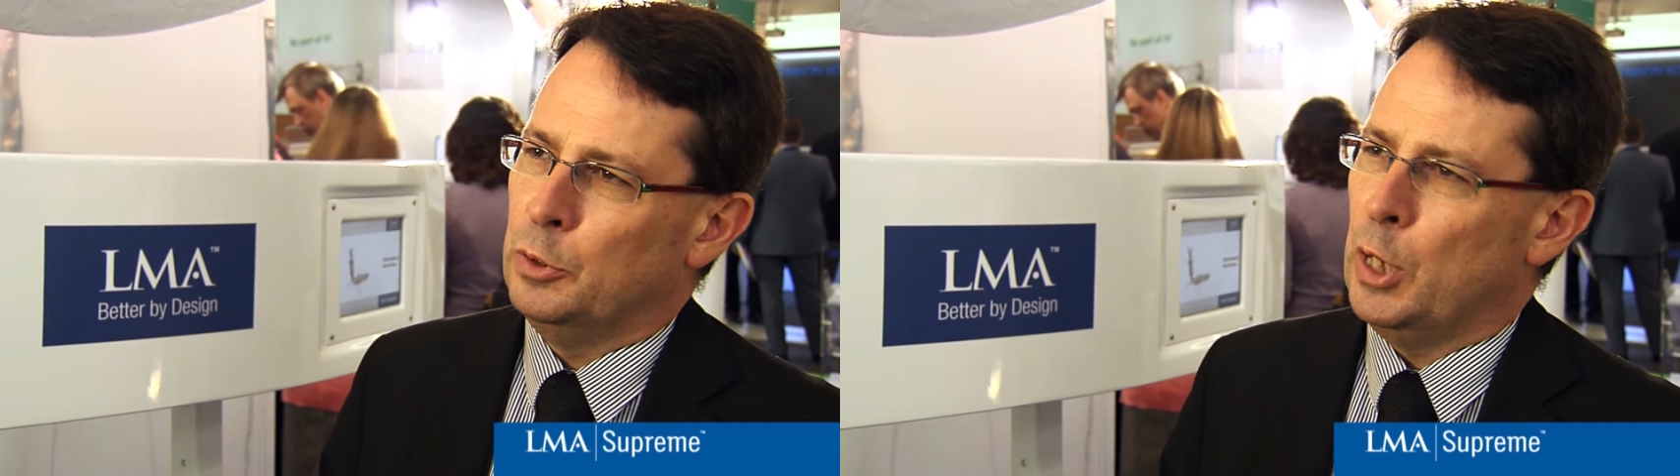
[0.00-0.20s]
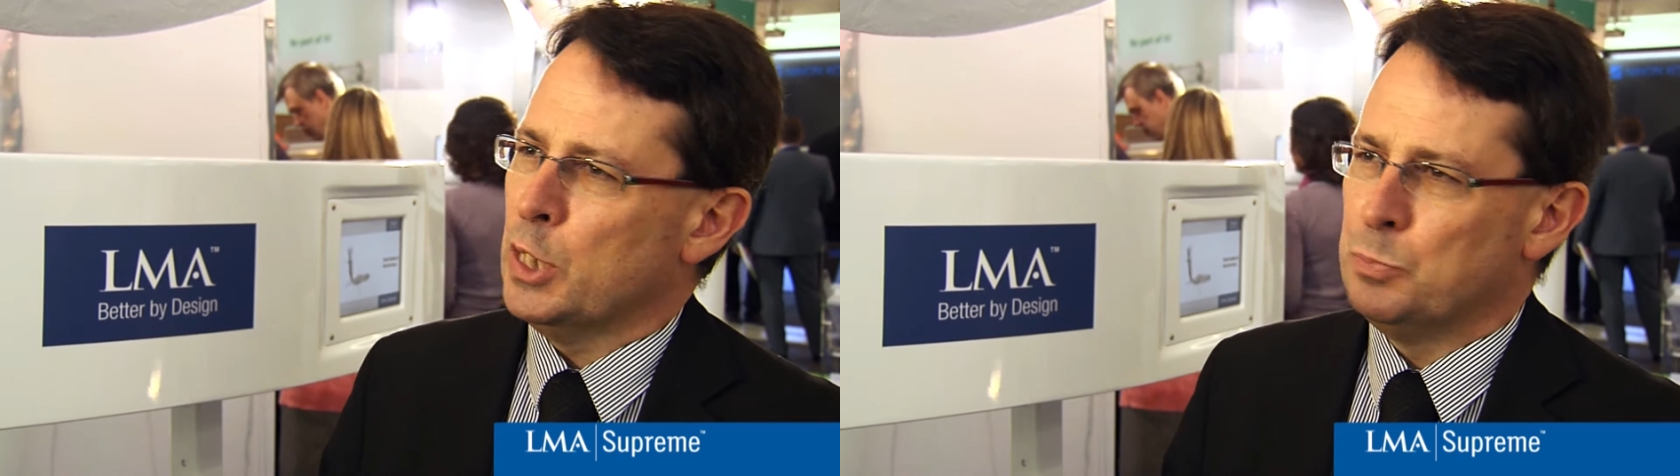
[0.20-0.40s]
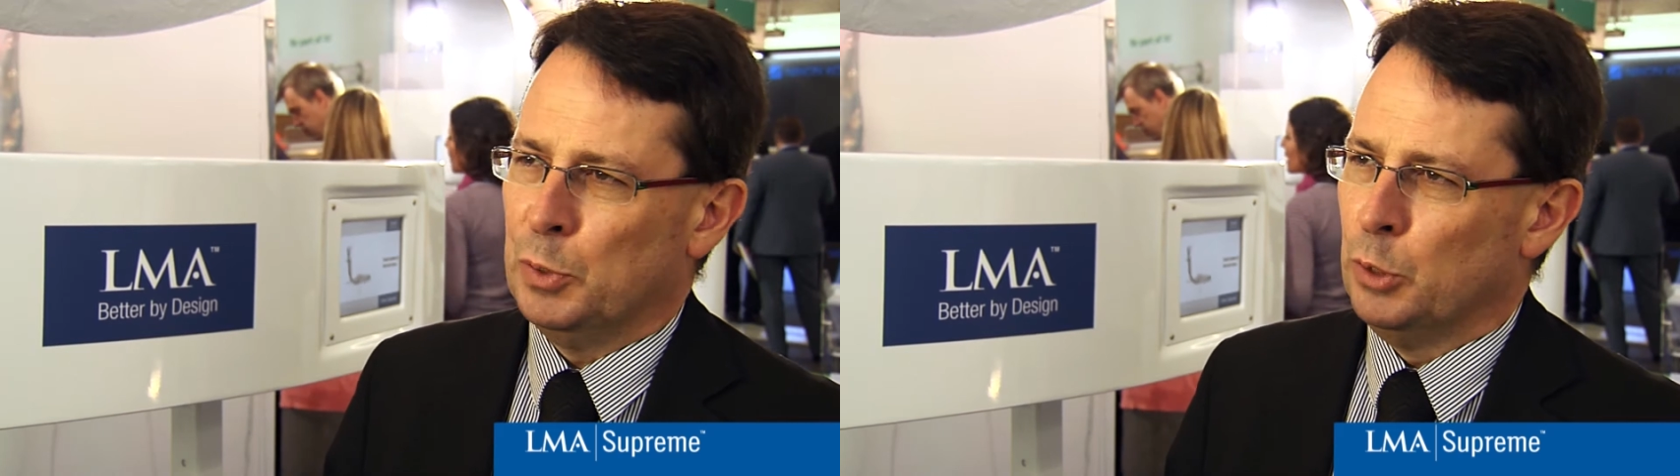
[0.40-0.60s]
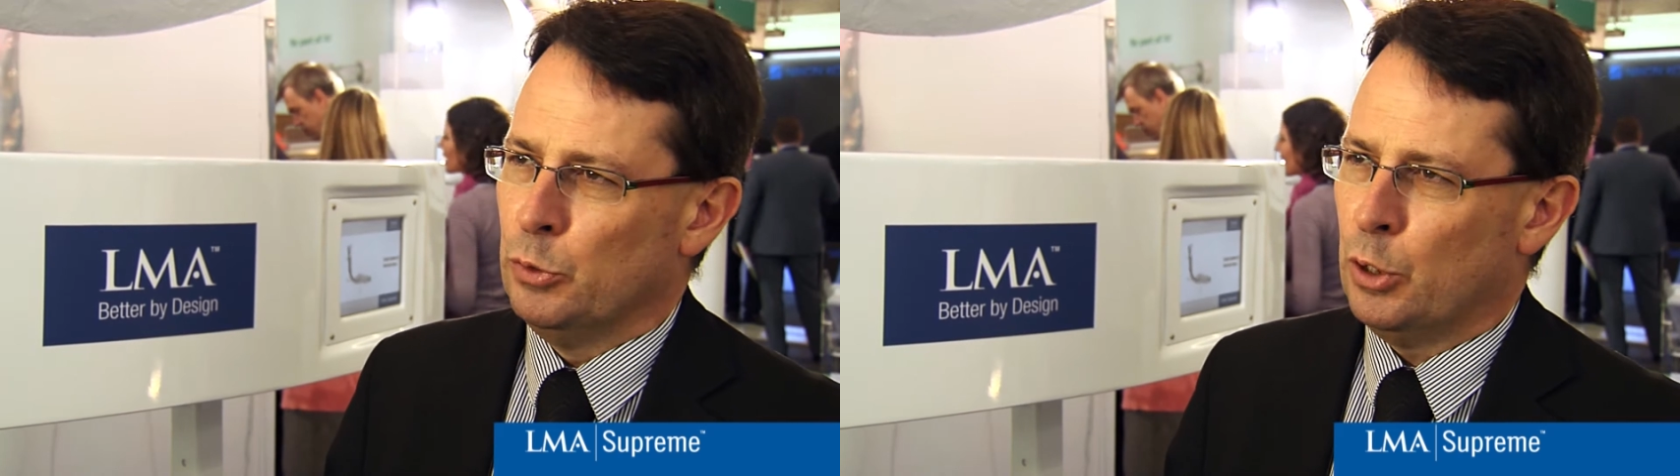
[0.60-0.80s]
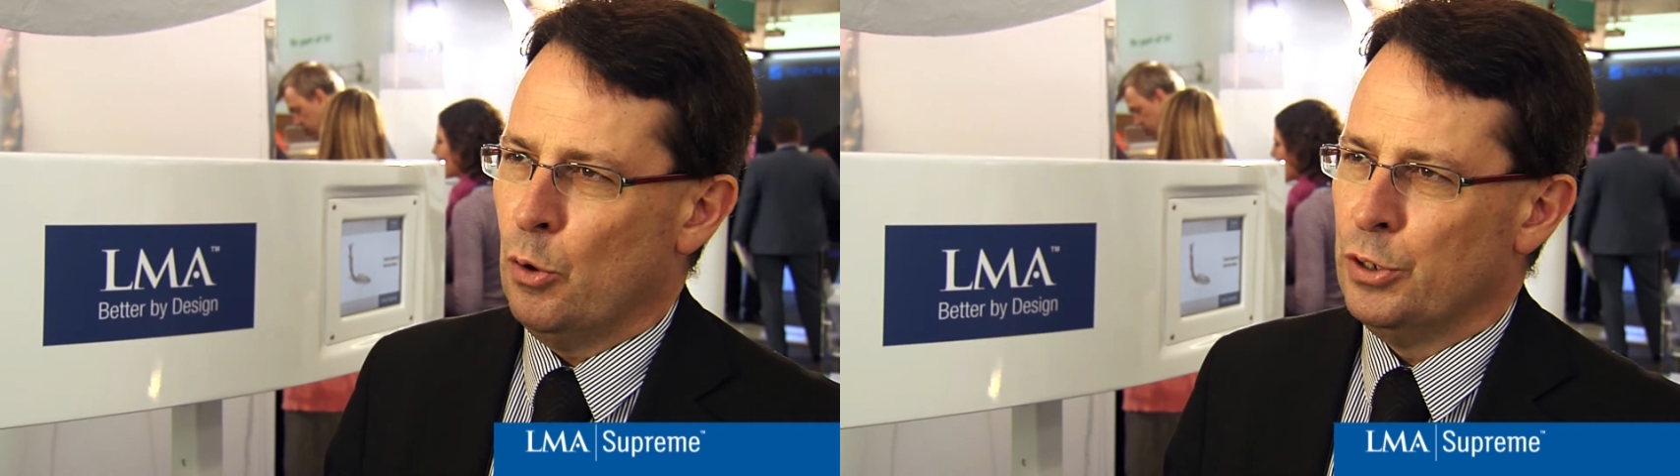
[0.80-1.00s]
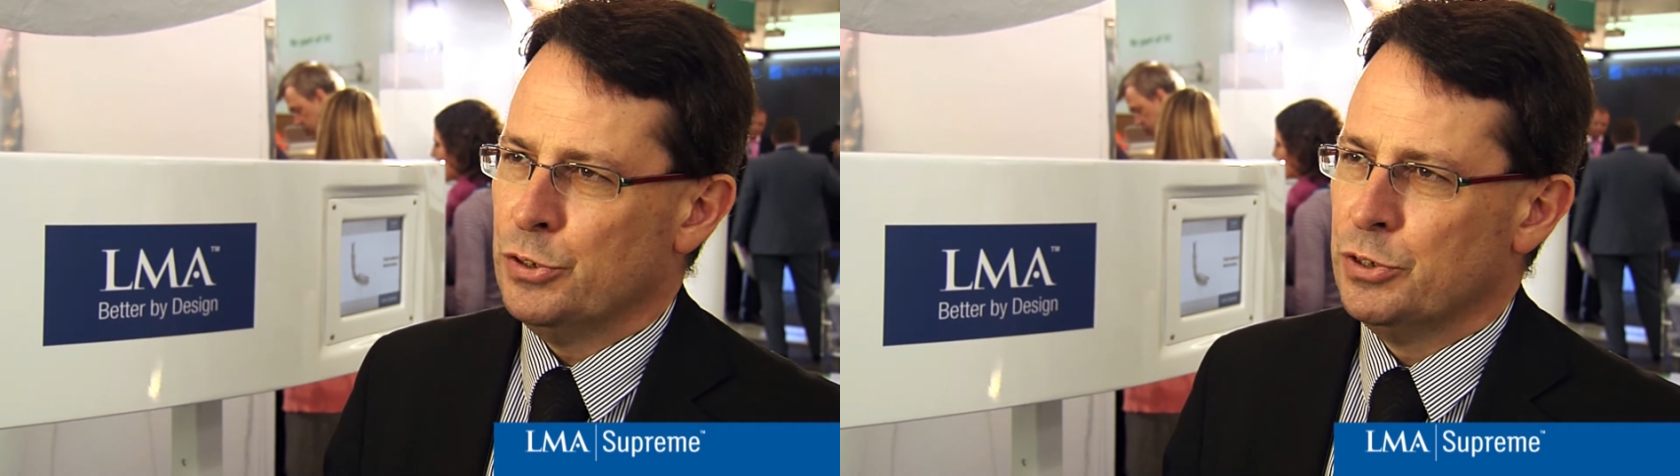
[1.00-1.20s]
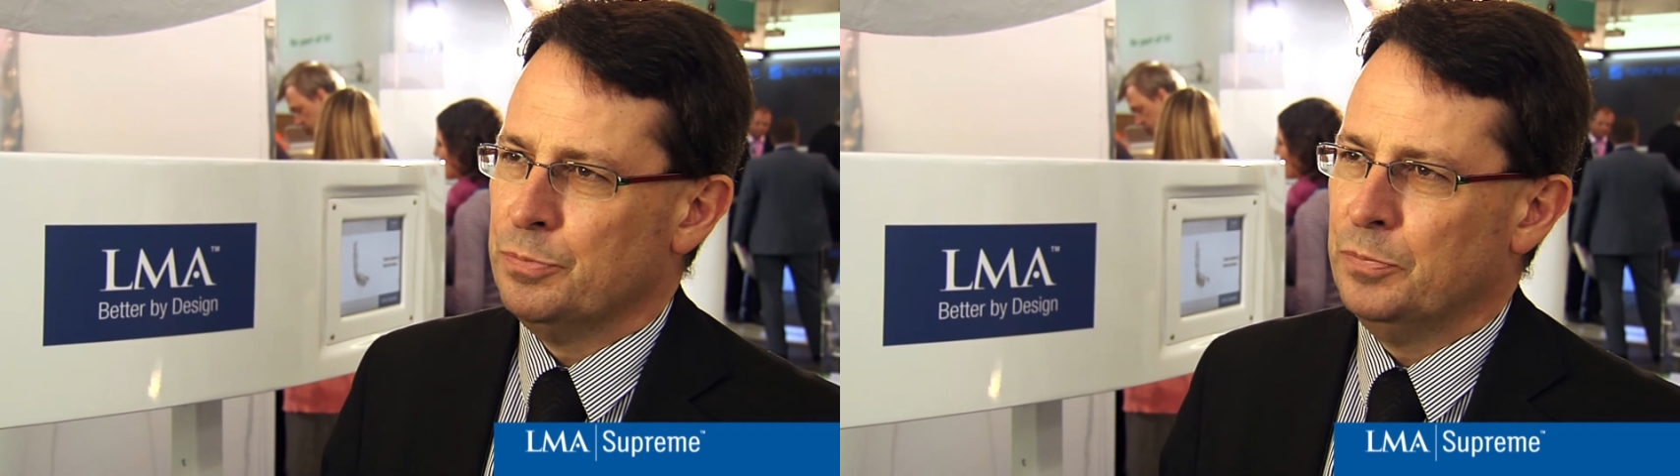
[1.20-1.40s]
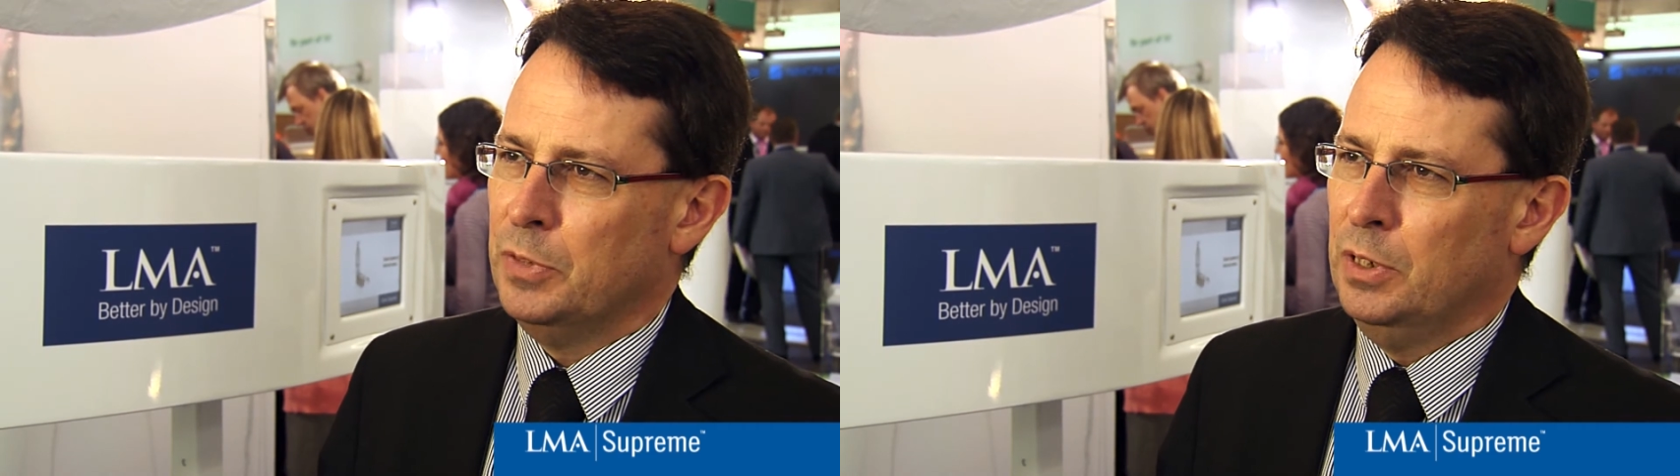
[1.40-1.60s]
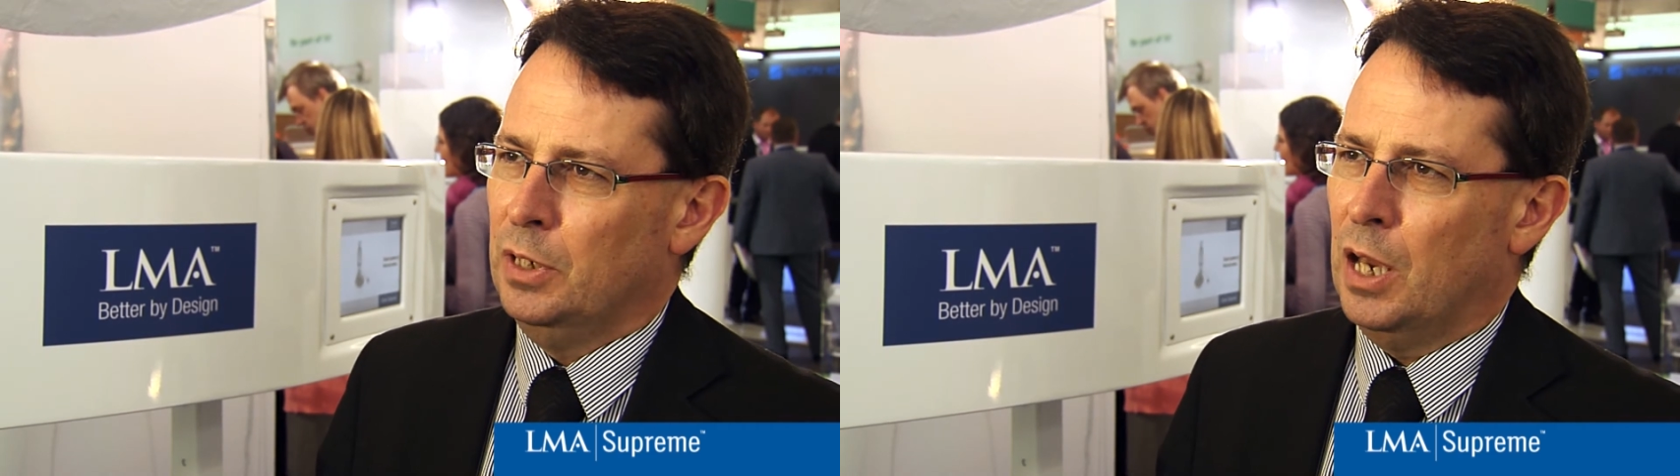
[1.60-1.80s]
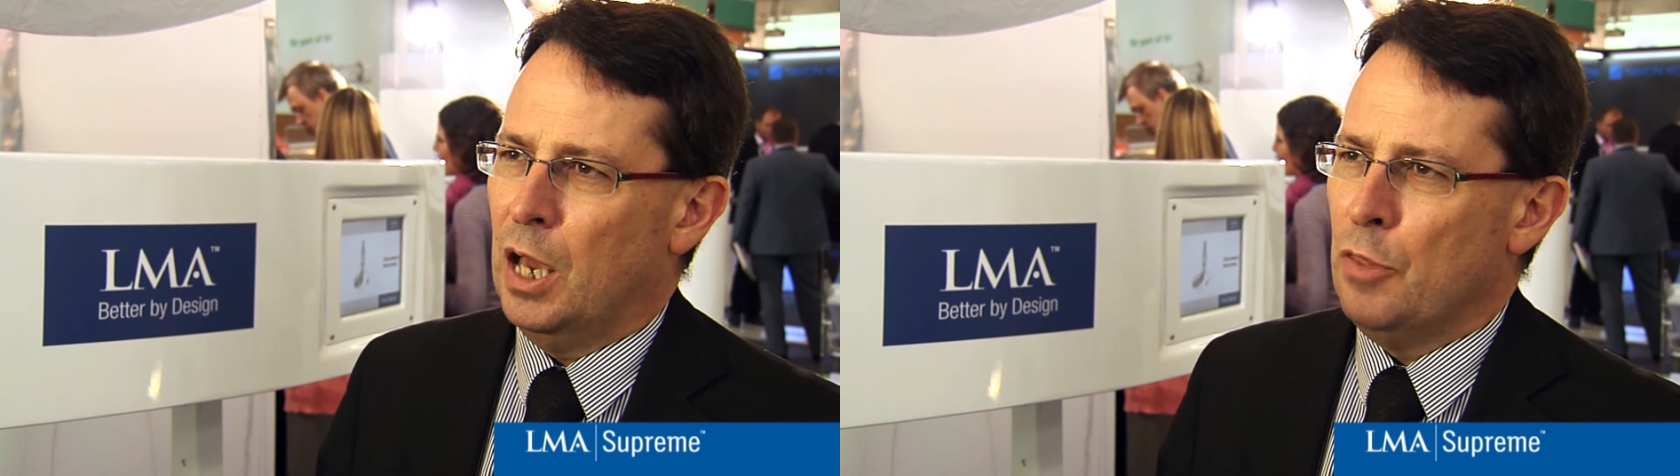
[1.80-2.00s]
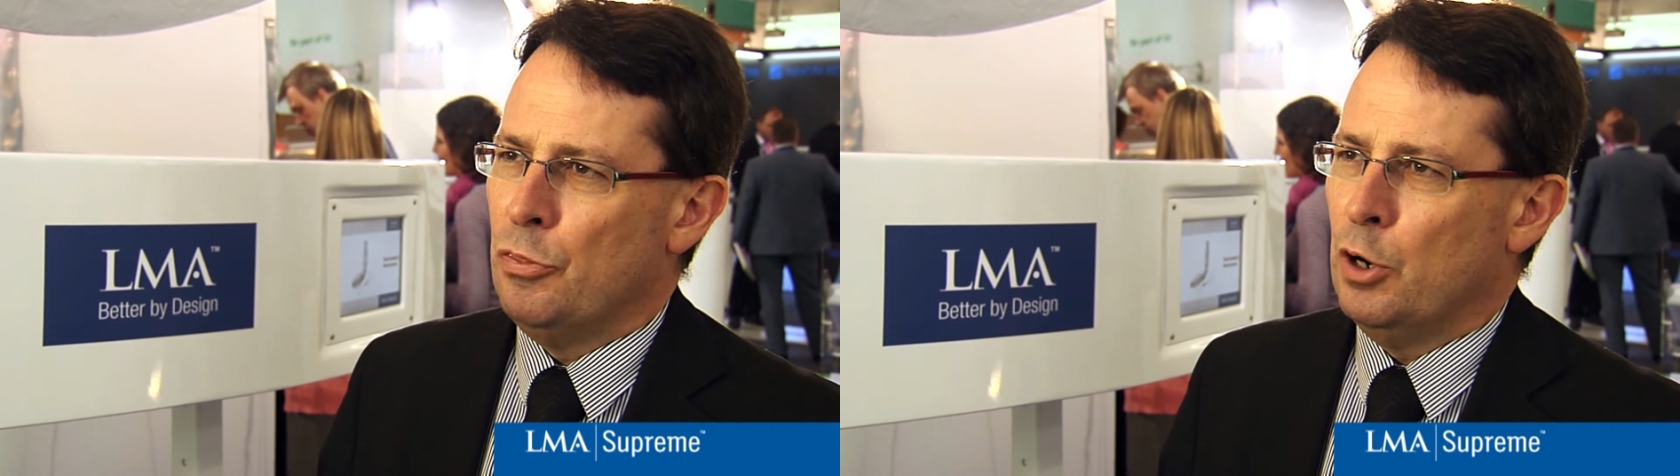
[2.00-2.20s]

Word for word: lies below the cords, uh,